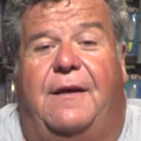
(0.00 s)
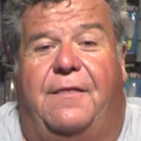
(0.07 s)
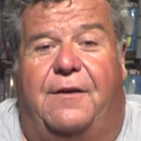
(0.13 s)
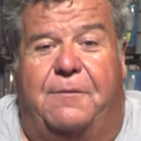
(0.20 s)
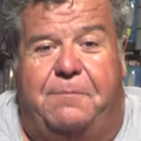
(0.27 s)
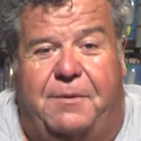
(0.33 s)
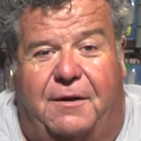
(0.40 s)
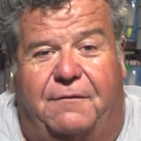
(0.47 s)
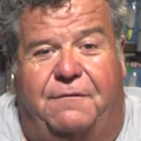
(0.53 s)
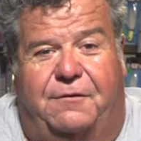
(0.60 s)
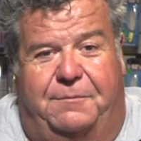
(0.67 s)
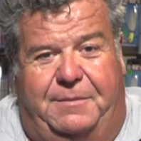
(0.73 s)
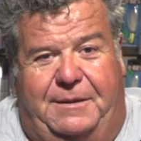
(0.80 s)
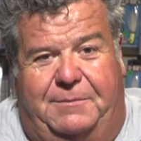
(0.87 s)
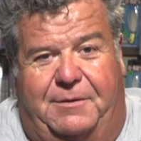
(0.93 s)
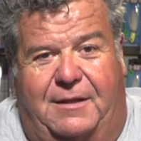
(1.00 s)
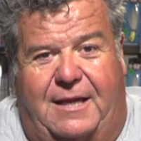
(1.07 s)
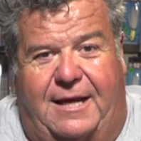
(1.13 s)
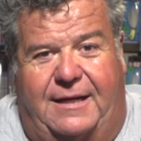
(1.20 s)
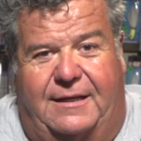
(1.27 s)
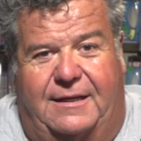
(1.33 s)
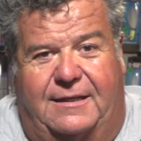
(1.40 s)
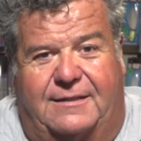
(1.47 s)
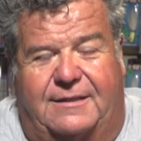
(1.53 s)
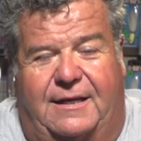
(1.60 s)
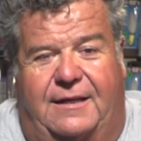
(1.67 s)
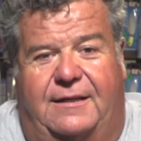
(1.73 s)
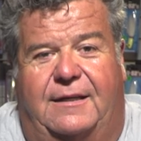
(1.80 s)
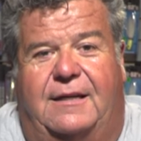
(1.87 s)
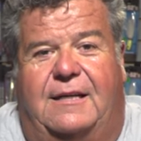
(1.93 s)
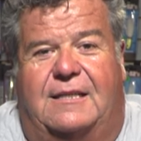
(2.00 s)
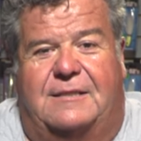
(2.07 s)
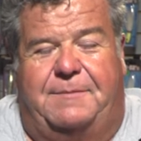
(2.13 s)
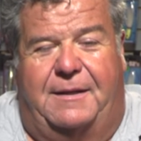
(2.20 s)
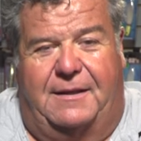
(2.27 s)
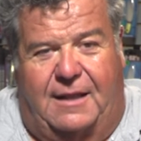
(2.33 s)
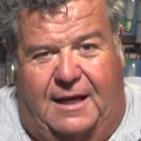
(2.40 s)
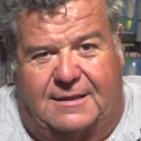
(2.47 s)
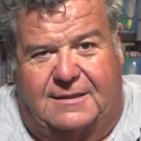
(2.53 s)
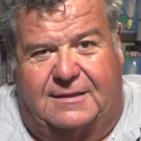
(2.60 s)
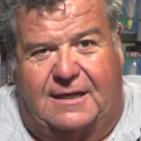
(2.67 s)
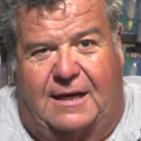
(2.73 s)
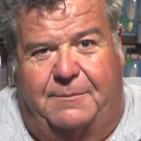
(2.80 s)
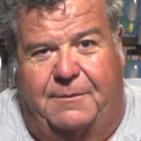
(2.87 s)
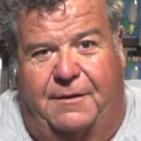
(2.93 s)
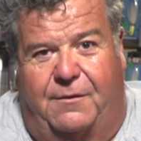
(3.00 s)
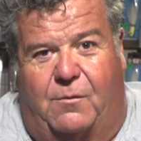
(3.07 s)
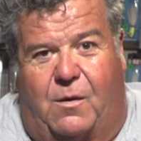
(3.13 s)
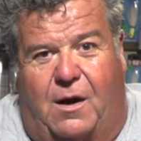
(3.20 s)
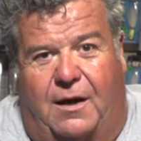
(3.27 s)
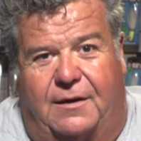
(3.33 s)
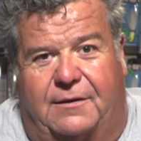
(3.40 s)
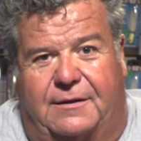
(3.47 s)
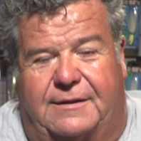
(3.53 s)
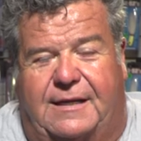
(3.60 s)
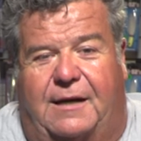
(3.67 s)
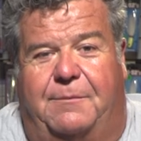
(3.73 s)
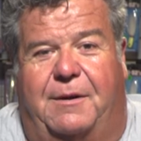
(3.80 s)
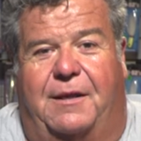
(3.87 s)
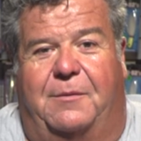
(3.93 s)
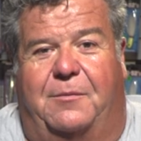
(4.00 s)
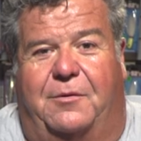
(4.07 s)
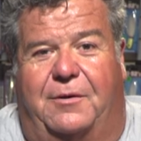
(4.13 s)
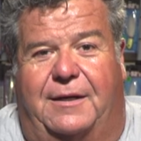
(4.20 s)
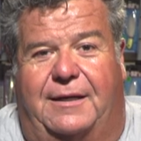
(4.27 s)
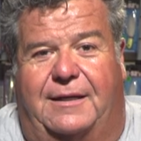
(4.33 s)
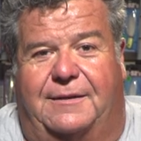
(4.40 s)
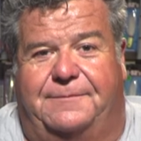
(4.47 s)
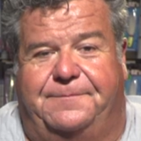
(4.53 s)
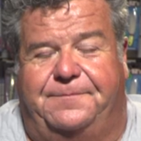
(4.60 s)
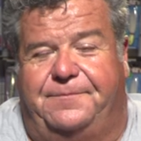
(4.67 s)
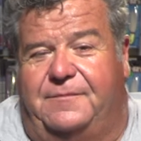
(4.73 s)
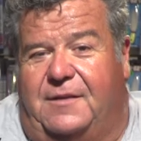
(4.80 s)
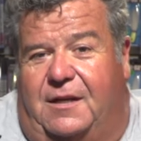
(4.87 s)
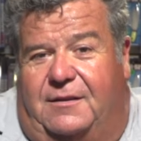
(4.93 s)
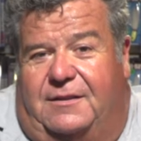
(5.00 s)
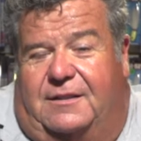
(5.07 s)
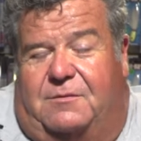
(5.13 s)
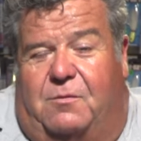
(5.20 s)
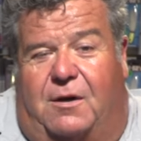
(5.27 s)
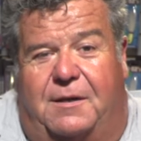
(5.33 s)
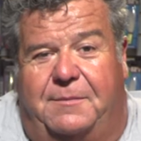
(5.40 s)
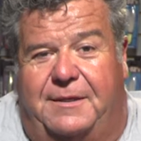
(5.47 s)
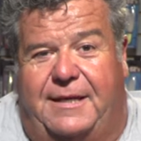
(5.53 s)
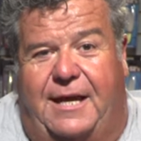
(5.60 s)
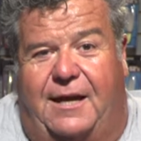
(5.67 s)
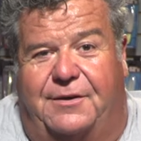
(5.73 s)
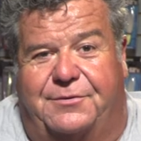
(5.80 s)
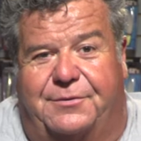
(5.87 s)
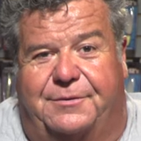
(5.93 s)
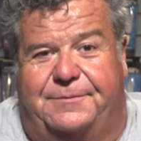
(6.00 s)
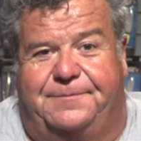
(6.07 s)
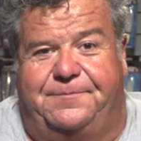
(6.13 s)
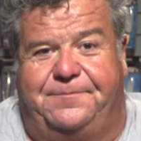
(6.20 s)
they're built for people like us that spend lots of time on the water or down by the marina or just want to be casual.